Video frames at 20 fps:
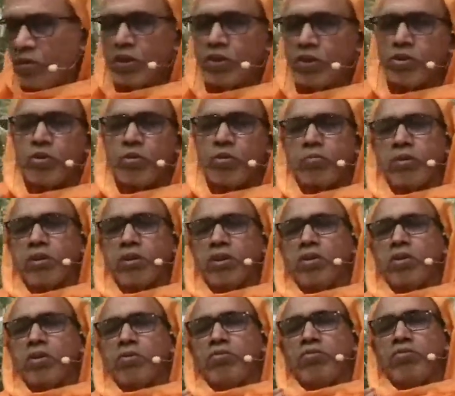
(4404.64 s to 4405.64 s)
One should
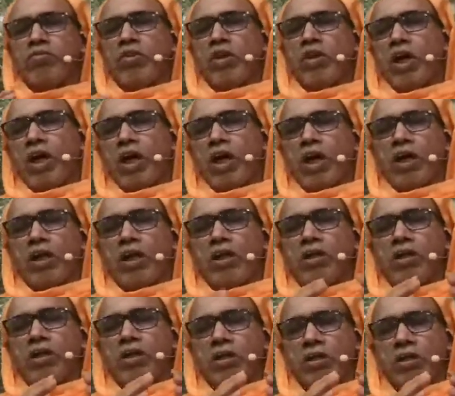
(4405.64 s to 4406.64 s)
be
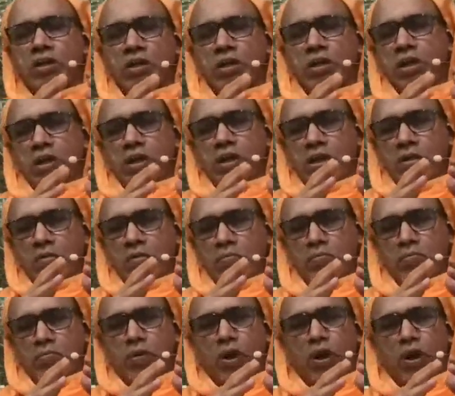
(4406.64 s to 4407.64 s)
very
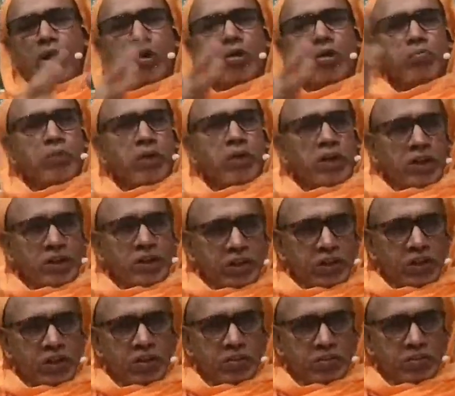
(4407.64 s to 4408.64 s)

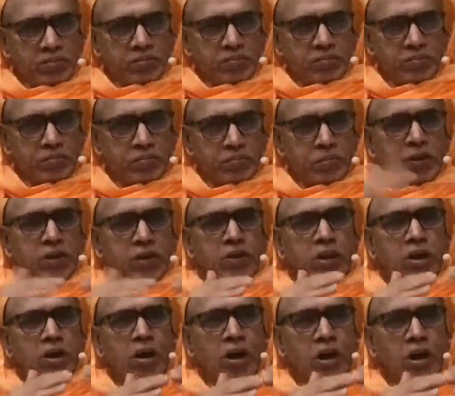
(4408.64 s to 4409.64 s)
broad-minded,
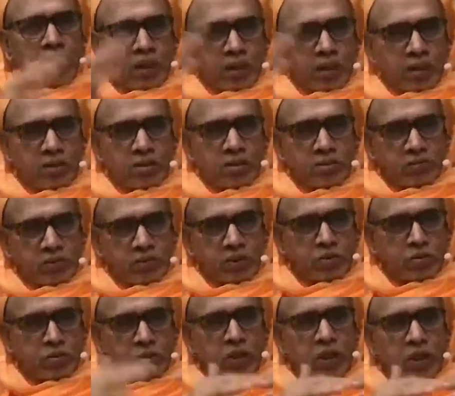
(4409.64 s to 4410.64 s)
big heart.
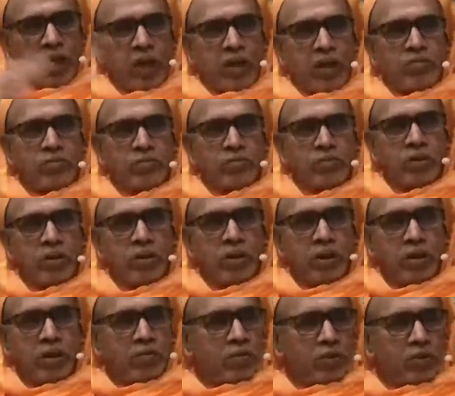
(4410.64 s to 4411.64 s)
One should have.
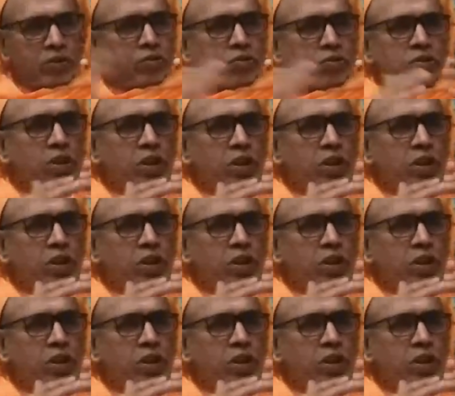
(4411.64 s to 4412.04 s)
One